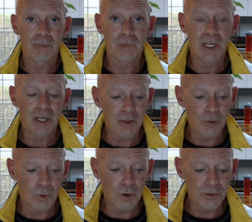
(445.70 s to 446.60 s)
In other
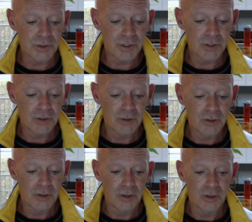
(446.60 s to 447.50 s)
words,
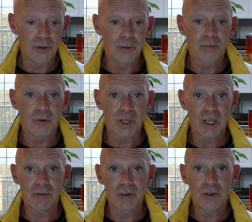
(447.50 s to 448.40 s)
you've
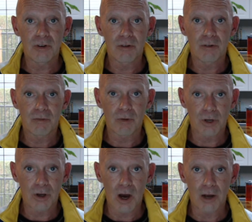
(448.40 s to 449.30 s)
forgiven,
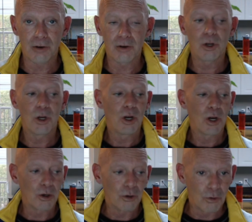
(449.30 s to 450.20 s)
forgotten,
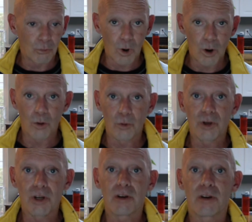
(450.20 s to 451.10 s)

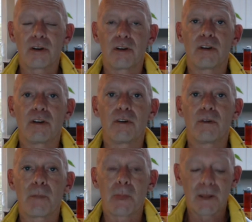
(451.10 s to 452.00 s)
grown,
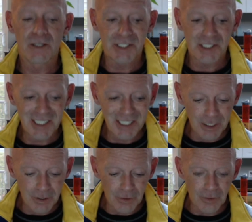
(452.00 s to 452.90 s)

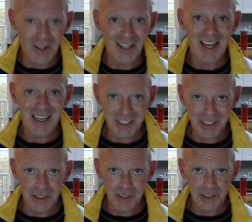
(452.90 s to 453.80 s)
seen the
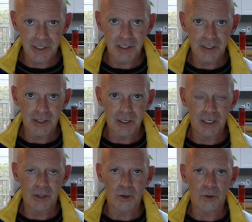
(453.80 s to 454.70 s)
lessons
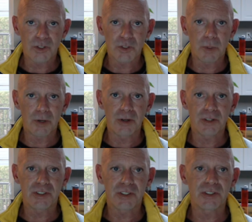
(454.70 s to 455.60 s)
in your
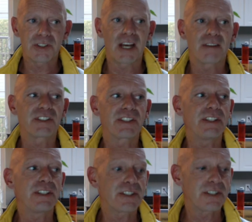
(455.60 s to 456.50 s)
experiences, have
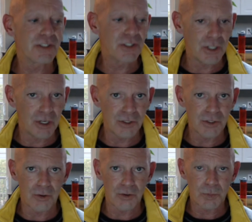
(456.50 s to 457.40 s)
ceased to judge
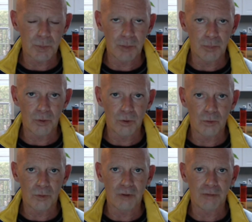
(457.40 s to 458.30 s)
those people who
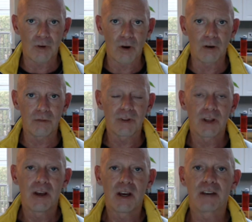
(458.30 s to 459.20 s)
were involved,
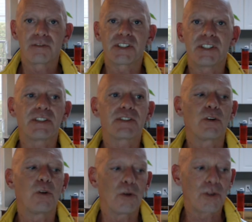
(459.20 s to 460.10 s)
have ceased to
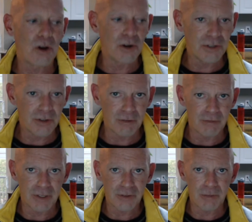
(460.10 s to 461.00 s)
hold on to the
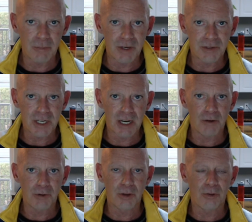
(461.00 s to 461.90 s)
victim
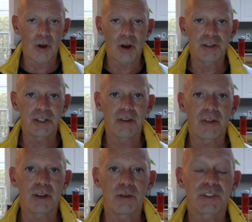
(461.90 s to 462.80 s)
mentality, the idea
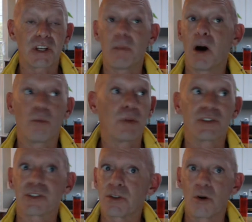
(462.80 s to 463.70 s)
that you've somehow been
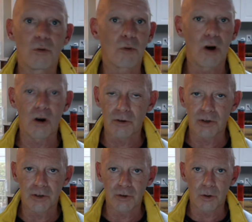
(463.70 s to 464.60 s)
so wronged
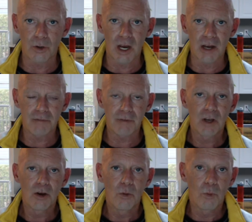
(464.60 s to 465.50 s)
in your life.
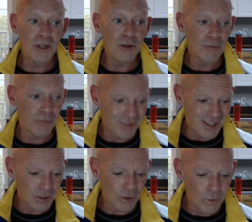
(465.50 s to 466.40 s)
When you've
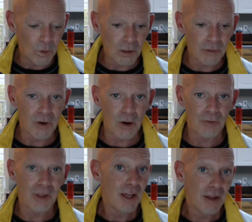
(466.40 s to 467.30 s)
let go of
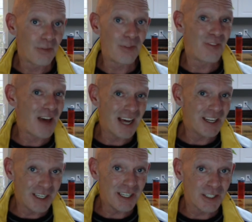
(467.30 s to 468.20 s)
all that,
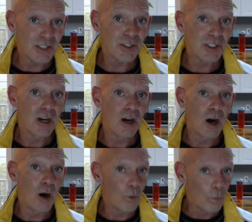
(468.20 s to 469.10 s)
is
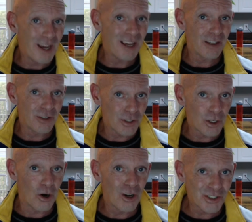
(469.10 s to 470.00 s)
awakened
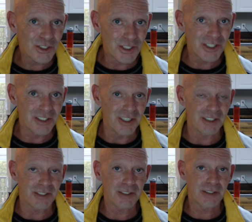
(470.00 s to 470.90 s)

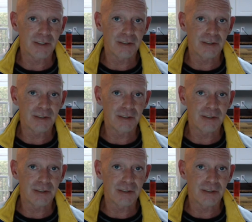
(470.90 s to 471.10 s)
consciousness.